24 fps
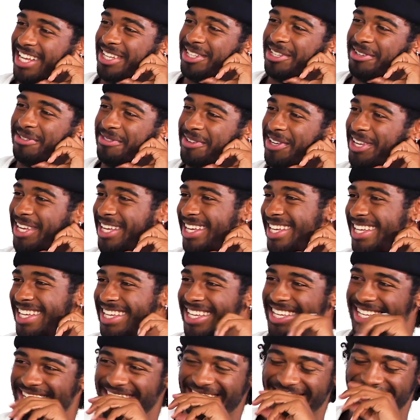SCV.
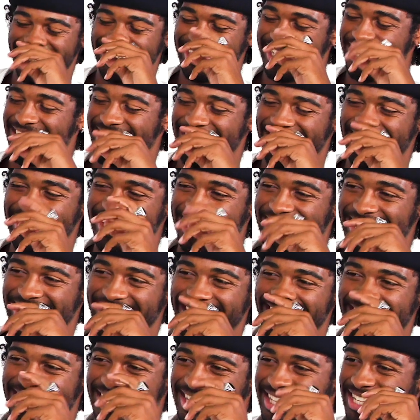Santa
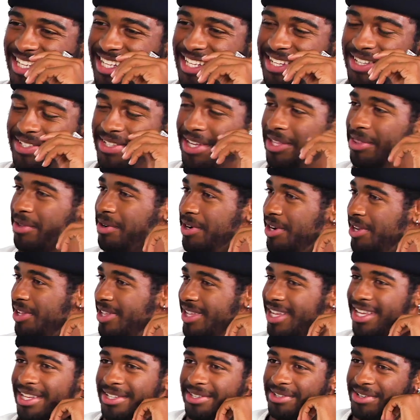Clarita. Was that 3?
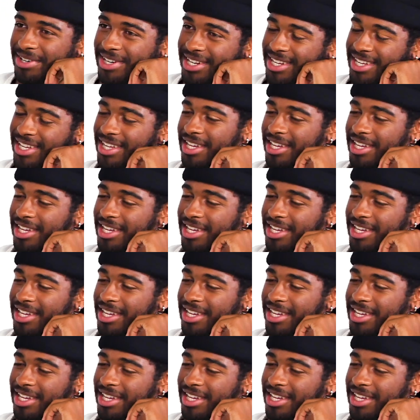Yeah, that's 3.